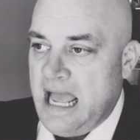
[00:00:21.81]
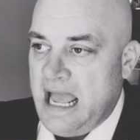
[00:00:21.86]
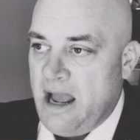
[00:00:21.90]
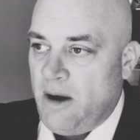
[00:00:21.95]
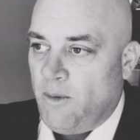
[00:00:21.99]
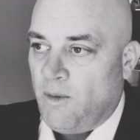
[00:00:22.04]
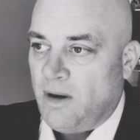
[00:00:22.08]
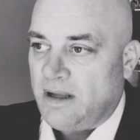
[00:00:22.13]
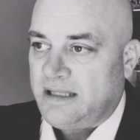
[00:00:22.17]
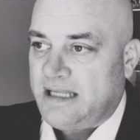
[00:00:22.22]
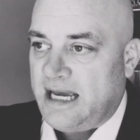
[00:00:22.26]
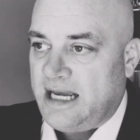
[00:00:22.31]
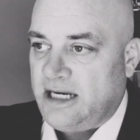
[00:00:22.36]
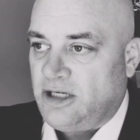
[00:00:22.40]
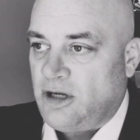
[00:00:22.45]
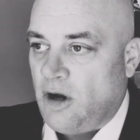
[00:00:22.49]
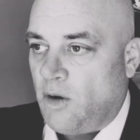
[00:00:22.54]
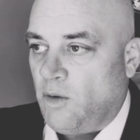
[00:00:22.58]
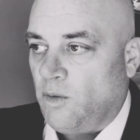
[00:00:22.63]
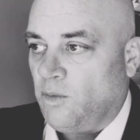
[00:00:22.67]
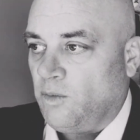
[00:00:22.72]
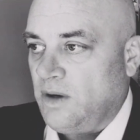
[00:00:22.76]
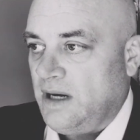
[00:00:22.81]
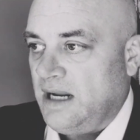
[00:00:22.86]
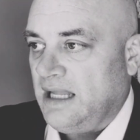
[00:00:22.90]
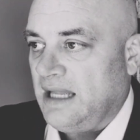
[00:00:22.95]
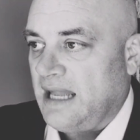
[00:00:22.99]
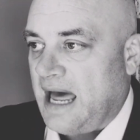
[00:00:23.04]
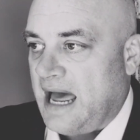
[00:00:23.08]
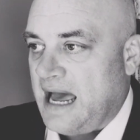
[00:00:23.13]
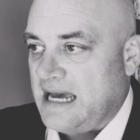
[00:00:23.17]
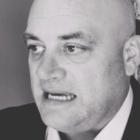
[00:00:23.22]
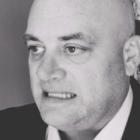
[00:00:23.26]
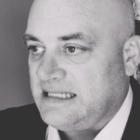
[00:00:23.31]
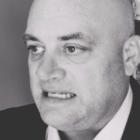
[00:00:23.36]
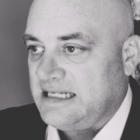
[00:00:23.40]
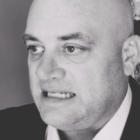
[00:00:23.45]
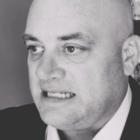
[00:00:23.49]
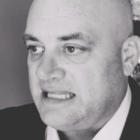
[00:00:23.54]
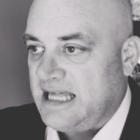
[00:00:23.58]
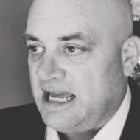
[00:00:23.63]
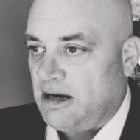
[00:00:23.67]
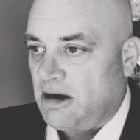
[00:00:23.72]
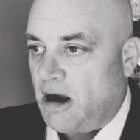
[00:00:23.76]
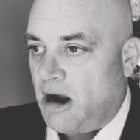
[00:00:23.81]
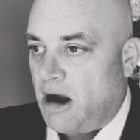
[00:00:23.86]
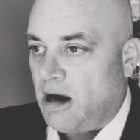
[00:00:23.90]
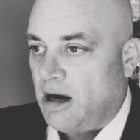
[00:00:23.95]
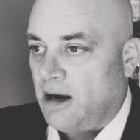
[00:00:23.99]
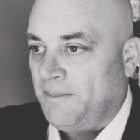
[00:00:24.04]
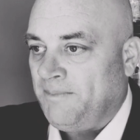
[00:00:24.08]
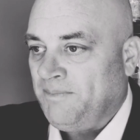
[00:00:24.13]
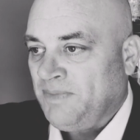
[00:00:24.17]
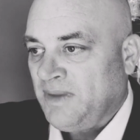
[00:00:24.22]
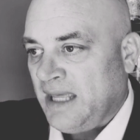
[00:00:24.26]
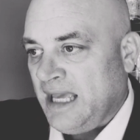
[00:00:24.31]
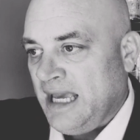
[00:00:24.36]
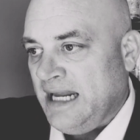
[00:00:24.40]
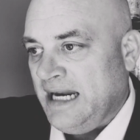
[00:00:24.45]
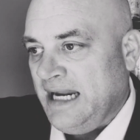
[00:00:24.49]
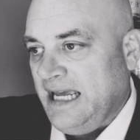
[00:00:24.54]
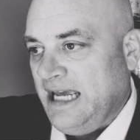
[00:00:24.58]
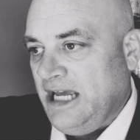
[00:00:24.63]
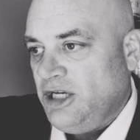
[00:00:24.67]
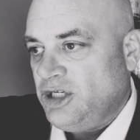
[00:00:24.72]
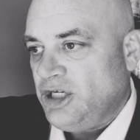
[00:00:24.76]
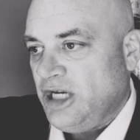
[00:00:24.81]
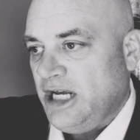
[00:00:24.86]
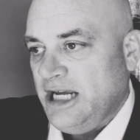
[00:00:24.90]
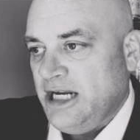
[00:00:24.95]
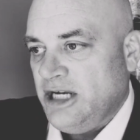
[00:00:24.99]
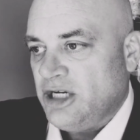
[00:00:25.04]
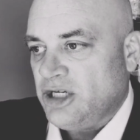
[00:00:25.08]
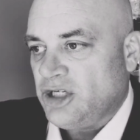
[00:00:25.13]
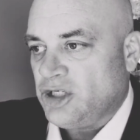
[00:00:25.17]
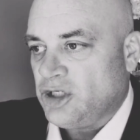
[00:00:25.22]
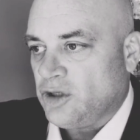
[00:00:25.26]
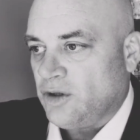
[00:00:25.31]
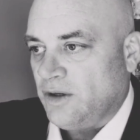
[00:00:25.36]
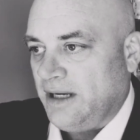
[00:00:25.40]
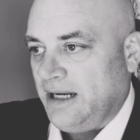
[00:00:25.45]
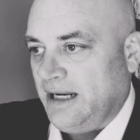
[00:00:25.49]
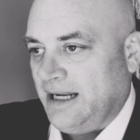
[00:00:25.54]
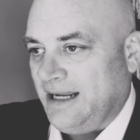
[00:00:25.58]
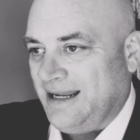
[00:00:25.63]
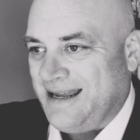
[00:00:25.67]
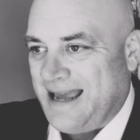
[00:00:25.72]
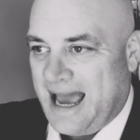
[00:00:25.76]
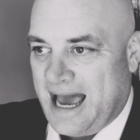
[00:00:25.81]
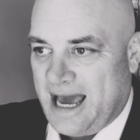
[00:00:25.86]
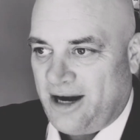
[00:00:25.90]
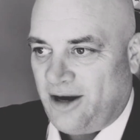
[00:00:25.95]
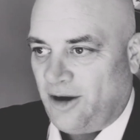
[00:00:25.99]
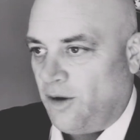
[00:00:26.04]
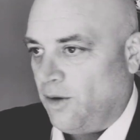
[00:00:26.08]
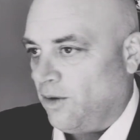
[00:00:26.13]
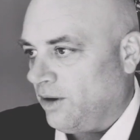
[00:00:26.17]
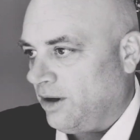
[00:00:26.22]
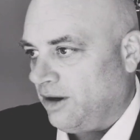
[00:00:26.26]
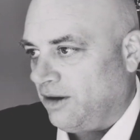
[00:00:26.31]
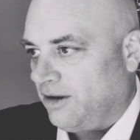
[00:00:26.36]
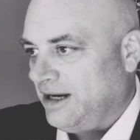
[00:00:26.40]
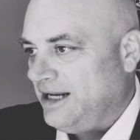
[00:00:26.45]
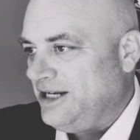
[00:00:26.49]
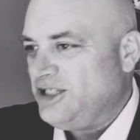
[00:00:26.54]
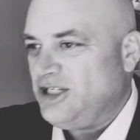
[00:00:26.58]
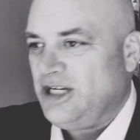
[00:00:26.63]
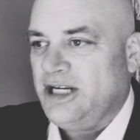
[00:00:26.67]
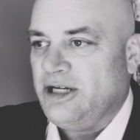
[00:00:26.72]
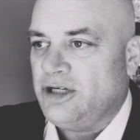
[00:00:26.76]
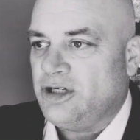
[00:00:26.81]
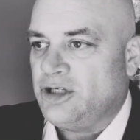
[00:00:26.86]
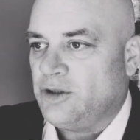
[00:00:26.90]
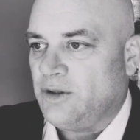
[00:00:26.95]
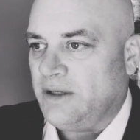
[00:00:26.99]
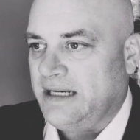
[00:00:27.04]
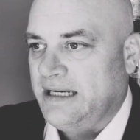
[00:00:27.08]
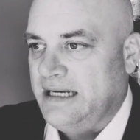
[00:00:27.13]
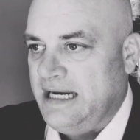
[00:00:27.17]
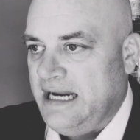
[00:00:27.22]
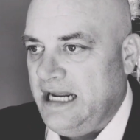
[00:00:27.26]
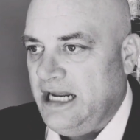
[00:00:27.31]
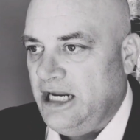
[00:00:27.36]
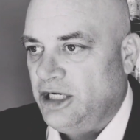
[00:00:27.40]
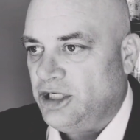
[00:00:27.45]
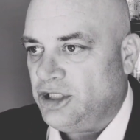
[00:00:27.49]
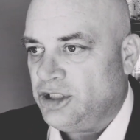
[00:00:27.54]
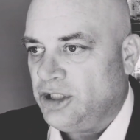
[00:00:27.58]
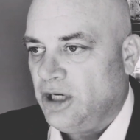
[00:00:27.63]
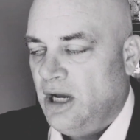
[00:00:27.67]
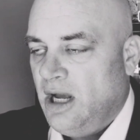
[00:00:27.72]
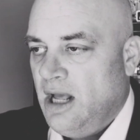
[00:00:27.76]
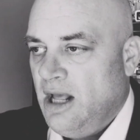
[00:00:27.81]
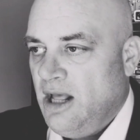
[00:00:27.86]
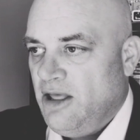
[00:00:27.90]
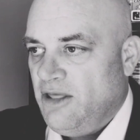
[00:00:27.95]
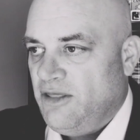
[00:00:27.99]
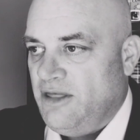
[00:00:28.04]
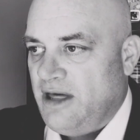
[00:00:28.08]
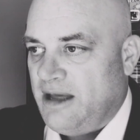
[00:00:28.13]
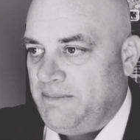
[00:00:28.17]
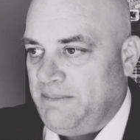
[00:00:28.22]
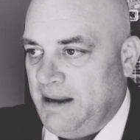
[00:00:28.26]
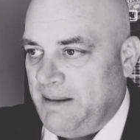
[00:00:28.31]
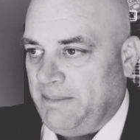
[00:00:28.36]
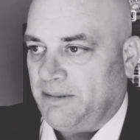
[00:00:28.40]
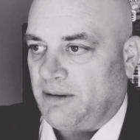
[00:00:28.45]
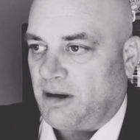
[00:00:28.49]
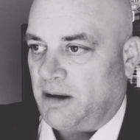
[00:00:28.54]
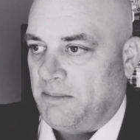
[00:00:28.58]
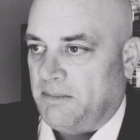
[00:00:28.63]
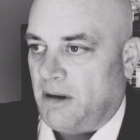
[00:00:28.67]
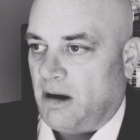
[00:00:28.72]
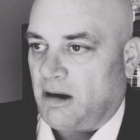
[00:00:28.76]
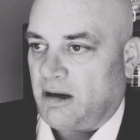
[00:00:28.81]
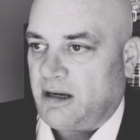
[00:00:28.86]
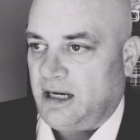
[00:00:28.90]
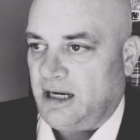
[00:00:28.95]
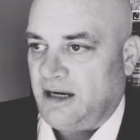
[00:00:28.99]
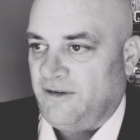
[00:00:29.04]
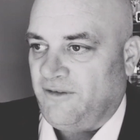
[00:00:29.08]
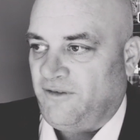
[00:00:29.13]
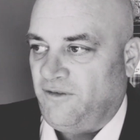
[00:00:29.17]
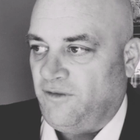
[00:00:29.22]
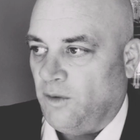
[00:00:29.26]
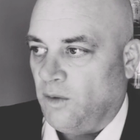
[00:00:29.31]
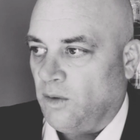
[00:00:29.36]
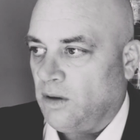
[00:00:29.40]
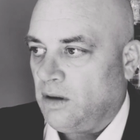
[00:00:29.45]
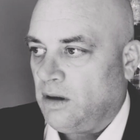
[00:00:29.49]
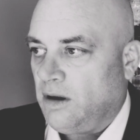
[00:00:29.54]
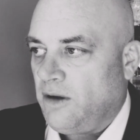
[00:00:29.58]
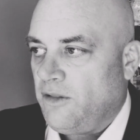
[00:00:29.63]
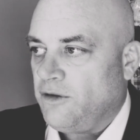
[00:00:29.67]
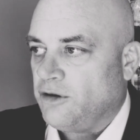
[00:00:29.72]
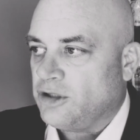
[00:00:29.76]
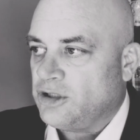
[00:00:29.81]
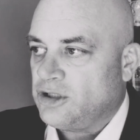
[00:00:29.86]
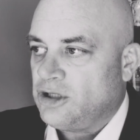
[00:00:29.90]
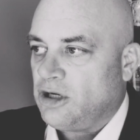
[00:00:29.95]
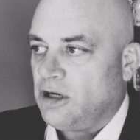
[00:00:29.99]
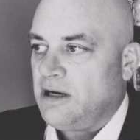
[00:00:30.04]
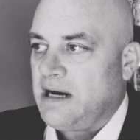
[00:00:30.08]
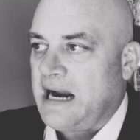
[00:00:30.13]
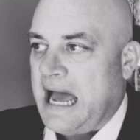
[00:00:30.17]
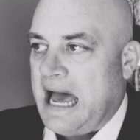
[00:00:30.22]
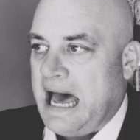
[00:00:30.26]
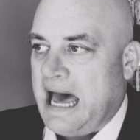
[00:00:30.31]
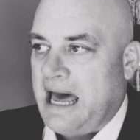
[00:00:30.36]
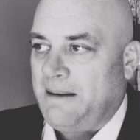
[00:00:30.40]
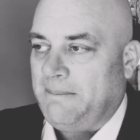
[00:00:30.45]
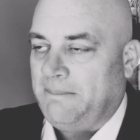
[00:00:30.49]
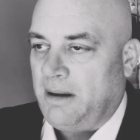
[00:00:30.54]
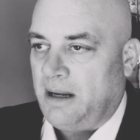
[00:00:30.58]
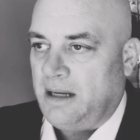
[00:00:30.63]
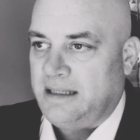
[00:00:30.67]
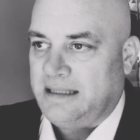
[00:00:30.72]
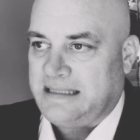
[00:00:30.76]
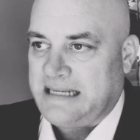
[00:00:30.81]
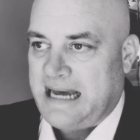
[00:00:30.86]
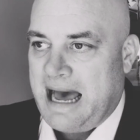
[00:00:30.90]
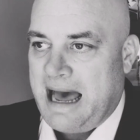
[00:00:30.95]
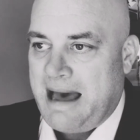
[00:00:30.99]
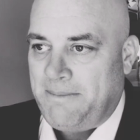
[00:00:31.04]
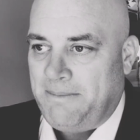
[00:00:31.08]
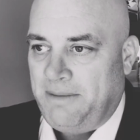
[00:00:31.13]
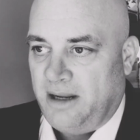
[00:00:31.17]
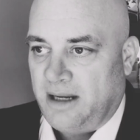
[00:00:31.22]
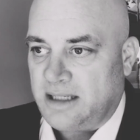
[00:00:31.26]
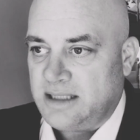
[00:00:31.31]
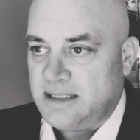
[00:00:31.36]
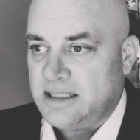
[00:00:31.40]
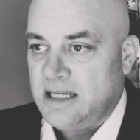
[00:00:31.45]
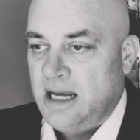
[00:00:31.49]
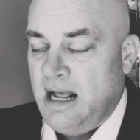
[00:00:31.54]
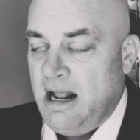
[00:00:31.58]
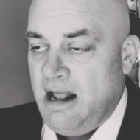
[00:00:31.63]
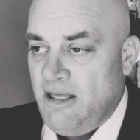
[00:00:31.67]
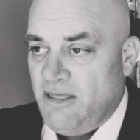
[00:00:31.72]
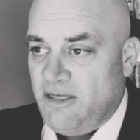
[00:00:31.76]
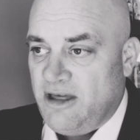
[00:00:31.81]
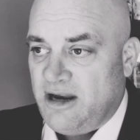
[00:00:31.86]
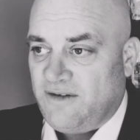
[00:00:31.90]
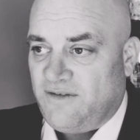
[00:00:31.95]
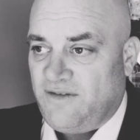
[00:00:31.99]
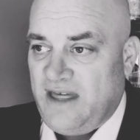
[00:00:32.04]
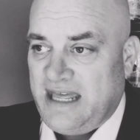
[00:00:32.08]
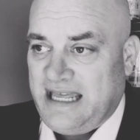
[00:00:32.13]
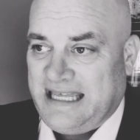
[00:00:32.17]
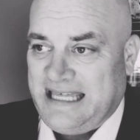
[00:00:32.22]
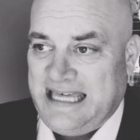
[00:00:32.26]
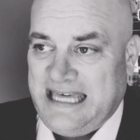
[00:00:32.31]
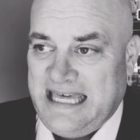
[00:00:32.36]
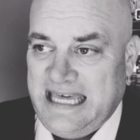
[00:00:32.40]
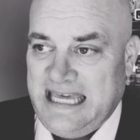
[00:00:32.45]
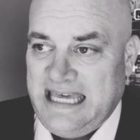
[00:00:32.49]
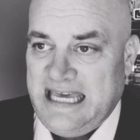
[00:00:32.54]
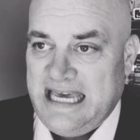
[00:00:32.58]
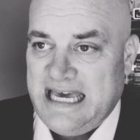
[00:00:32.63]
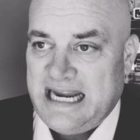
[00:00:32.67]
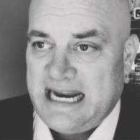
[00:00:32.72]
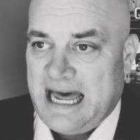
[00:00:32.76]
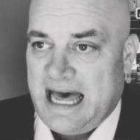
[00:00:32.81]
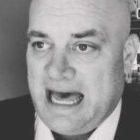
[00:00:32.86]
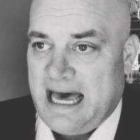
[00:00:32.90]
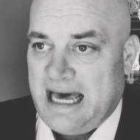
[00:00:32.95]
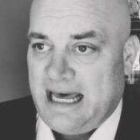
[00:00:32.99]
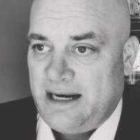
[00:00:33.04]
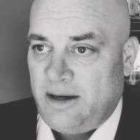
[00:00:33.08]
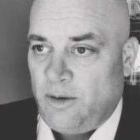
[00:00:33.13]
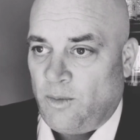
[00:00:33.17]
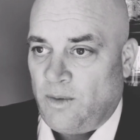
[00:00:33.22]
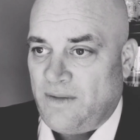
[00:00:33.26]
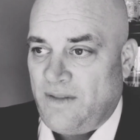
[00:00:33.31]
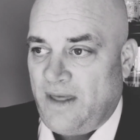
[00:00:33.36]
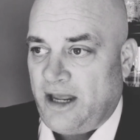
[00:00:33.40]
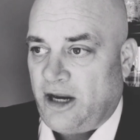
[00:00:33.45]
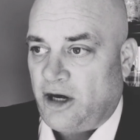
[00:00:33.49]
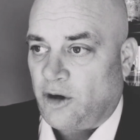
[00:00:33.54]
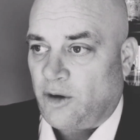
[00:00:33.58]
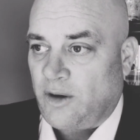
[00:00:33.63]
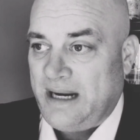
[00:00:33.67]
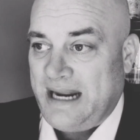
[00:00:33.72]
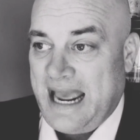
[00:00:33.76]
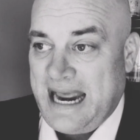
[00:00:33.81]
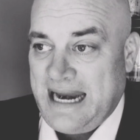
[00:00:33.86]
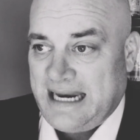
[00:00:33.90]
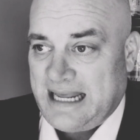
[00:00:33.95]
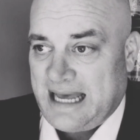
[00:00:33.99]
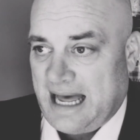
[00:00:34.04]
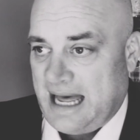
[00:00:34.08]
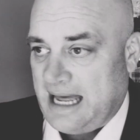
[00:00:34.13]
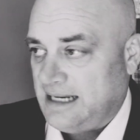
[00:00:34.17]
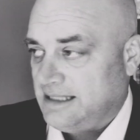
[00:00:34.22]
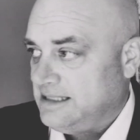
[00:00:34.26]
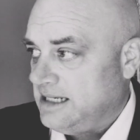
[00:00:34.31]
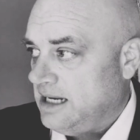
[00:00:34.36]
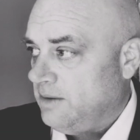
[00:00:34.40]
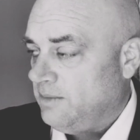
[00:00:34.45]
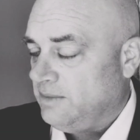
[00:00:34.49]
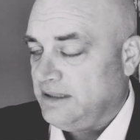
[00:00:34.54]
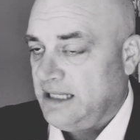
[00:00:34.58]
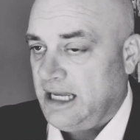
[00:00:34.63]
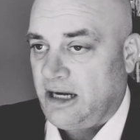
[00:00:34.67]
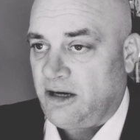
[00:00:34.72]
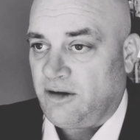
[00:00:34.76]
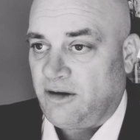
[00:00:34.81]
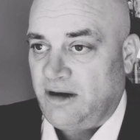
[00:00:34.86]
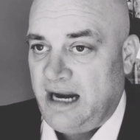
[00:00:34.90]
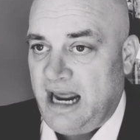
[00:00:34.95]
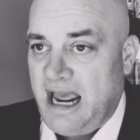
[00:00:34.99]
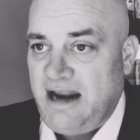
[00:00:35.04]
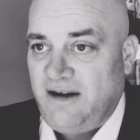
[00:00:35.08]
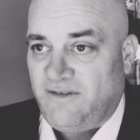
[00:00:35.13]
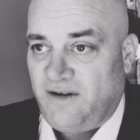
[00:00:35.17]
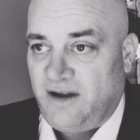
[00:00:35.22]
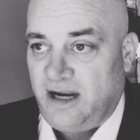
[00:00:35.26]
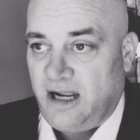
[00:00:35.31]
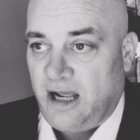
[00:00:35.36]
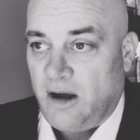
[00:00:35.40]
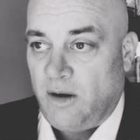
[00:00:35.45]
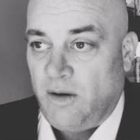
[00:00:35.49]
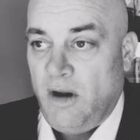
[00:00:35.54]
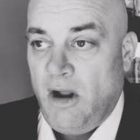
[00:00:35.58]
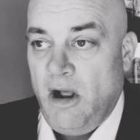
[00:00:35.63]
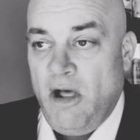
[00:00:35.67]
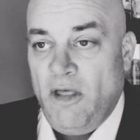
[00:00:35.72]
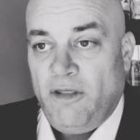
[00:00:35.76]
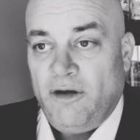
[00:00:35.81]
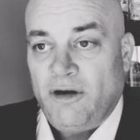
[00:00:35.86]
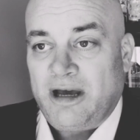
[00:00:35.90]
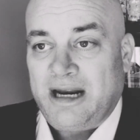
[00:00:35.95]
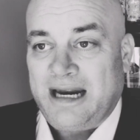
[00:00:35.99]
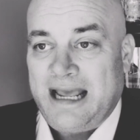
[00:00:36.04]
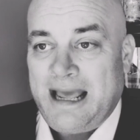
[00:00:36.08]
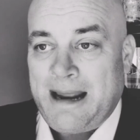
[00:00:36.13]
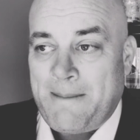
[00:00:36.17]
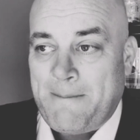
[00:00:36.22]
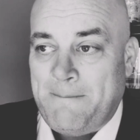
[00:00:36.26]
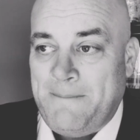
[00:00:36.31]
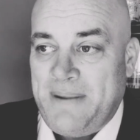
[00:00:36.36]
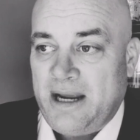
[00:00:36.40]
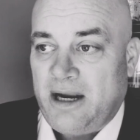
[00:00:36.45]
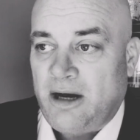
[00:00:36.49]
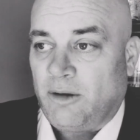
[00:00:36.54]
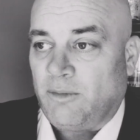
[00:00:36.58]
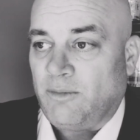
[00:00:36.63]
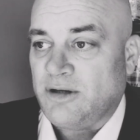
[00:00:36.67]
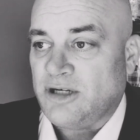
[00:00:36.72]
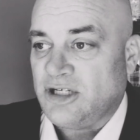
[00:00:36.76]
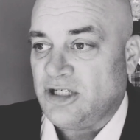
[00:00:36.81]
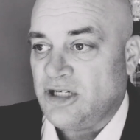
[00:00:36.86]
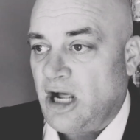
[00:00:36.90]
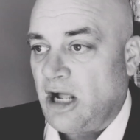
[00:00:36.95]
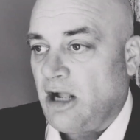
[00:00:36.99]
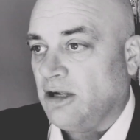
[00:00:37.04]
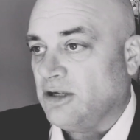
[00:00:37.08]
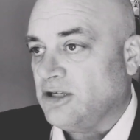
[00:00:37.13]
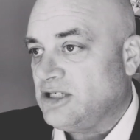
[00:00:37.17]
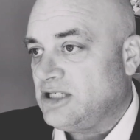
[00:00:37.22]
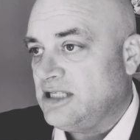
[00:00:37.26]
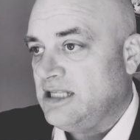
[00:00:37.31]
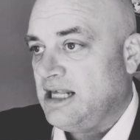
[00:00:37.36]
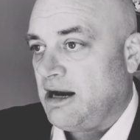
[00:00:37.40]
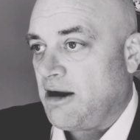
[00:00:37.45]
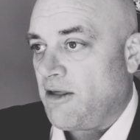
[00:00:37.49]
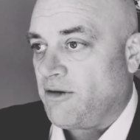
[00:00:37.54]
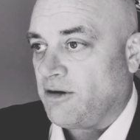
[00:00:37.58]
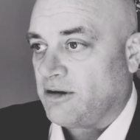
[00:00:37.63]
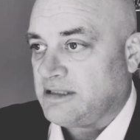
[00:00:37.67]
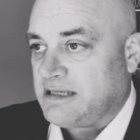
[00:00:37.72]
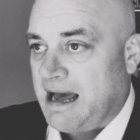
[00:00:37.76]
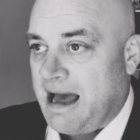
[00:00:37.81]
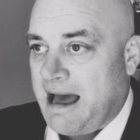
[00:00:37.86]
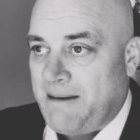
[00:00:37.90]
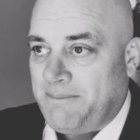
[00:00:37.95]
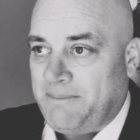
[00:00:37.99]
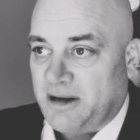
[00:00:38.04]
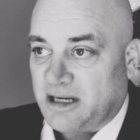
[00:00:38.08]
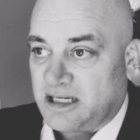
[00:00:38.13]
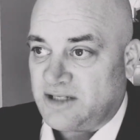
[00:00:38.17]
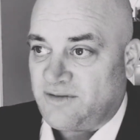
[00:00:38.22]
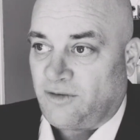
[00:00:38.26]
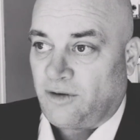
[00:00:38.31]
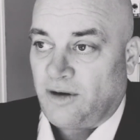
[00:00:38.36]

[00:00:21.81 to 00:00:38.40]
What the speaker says: And what they don't realize is there are, in each industry category or each industry niche that people are marketing for, there's certain hot button topics that if they key in on when they create content, when they create video, they're going to get bigger results than other topics.